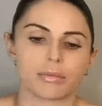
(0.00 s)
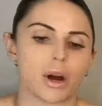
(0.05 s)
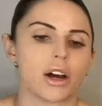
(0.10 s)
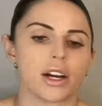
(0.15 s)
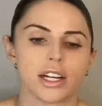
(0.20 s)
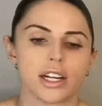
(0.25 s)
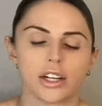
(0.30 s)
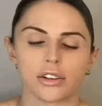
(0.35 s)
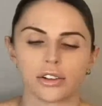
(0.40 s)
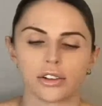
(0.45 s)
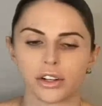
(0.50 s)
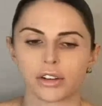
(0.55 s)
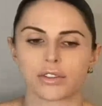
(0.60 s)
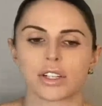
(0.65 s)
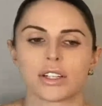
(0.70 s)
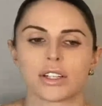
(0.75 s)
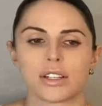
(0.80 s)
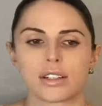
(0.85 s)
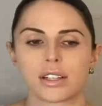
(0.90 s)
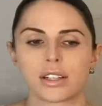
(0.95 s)
body, your
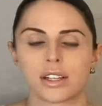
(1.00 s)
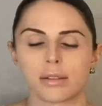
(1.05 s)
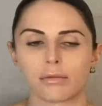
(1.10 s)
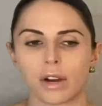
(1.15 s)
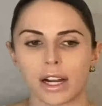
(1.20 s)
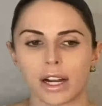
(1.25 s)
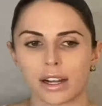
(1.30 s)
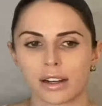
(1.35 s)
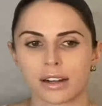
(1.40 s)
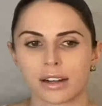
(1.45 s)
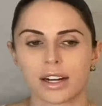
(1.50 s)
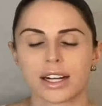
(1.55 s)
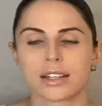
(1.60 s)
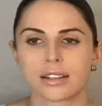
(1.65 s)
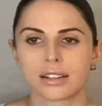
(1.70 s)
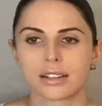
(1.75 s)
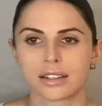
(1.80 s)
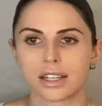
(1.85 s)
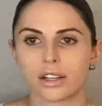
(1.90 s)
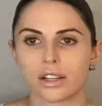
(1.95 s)
nervous system
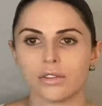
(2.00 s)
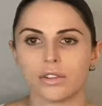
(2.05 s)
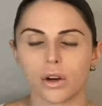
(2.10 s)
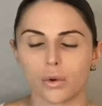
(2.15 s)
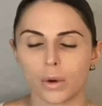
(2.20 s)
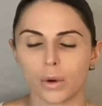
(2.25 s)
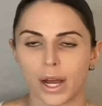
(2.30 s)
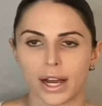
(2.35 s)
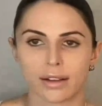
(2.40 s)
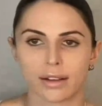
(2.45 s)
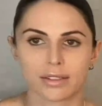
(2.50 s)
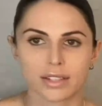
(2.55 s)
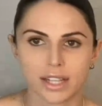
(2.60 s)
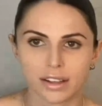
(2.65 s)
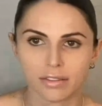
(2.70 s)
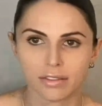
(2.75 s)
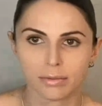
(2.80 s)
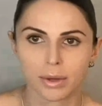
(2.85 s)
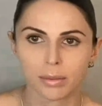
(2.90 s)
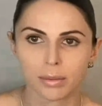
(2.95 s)
recognizes that you don't have
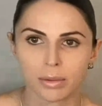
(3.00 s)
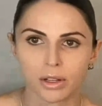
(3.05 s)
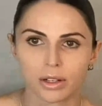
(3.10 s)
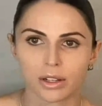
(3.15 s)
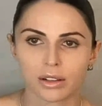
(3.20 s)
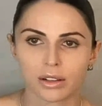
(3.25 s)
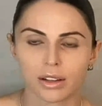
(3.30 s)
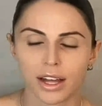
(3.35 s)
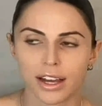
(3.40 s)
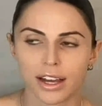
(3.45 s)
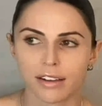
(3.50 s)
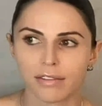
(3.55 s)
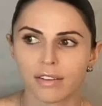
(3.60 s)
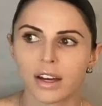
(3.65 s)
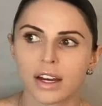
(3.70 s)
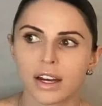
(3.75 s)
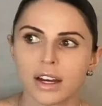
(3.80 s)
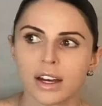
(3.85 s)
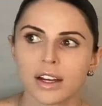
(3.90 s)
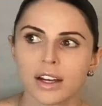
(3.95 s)
safe people in your
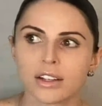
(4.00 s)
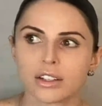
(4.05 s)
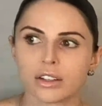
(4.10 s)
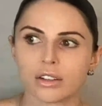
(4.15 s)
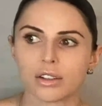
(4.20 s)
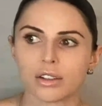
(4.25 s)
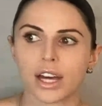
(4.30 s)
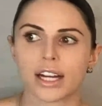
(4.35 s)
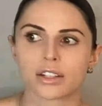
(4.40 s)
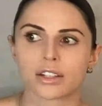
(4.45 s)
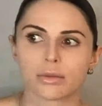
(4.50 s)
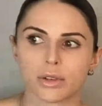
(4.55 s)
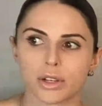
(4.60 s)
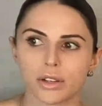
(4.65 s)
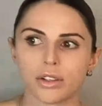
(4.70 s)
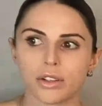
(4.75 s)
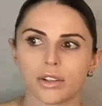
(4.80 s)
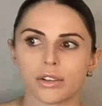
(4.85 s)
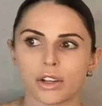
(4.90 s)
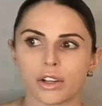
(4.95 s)
life. So that's
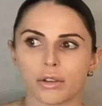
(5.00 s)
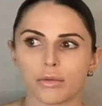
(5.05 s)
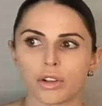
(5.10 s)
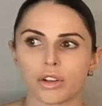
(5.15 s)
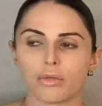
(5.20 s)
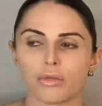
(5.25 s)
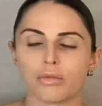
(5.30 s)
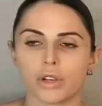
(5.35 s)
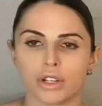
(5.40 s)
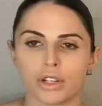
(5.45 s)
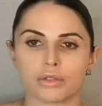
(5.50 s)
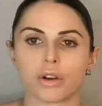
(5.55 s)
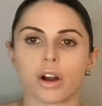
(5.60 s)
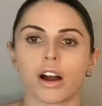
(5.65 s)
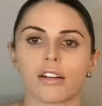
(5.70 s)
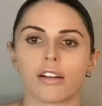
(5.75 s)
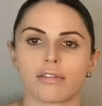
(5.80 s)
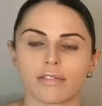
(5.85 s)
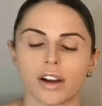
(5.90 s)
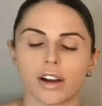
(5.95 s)
what you do. You would
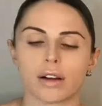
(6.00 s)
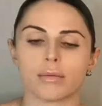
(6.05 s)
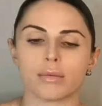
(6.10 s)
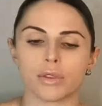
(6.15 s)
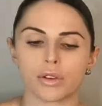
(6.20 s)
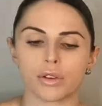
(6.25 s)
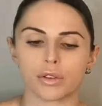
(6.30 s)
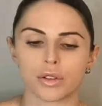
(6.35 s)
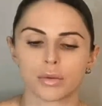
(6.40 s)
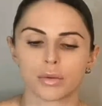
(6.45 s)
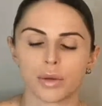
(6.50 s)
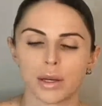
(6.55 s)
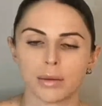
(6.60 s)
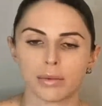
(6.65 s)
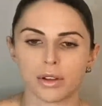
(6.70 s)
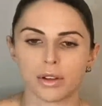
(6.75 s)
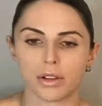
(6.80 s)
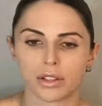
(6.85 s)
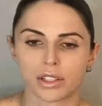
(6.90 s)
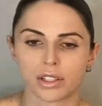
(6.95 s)
withdraw from those
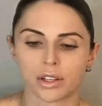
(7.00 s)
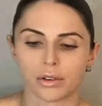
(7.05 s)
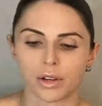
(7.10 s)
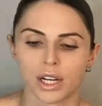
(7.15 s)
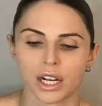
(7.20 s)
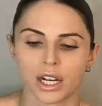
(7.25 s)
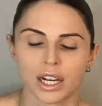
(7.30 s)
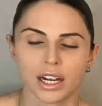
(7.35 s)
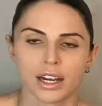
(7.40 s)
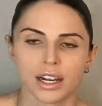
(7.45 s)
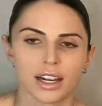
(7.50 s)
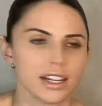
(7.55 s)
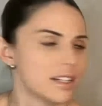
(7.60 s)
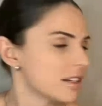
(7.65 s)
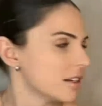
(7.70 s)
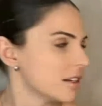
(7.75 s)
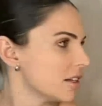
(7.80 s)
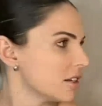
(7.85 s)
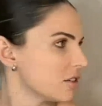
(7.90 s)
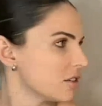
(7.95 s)
people. So
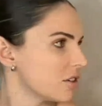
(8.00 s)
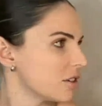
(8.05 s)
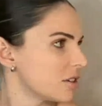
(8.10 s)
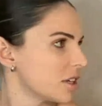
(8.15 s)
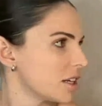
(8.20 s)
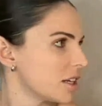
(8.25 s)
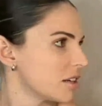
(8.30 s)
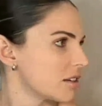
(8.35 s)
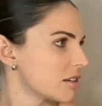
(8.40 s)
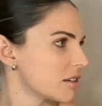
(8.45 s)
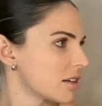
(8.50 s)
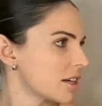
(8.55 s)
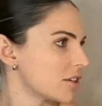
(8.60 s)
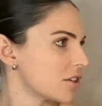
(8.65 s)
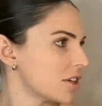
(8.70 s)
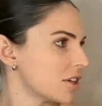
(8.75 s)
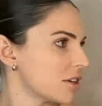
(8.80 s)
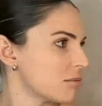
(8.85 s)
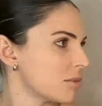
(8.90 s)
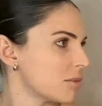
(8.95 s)
it's an interesting
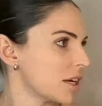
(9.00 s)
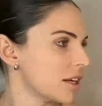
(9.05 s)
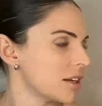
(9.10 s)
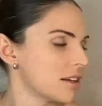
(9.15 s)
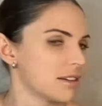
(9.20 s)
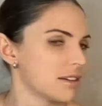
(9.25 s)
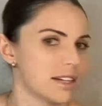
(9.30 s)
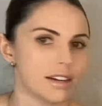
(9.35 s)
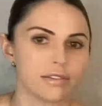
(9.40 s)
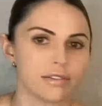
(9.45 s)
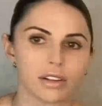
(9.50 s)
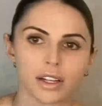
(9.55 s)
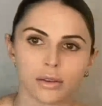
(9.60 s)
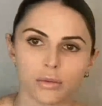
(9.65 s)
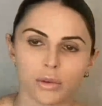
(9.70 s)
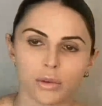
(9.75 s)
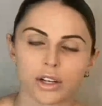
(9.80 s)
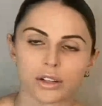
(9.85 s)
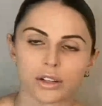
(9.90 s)
discussion, but definitely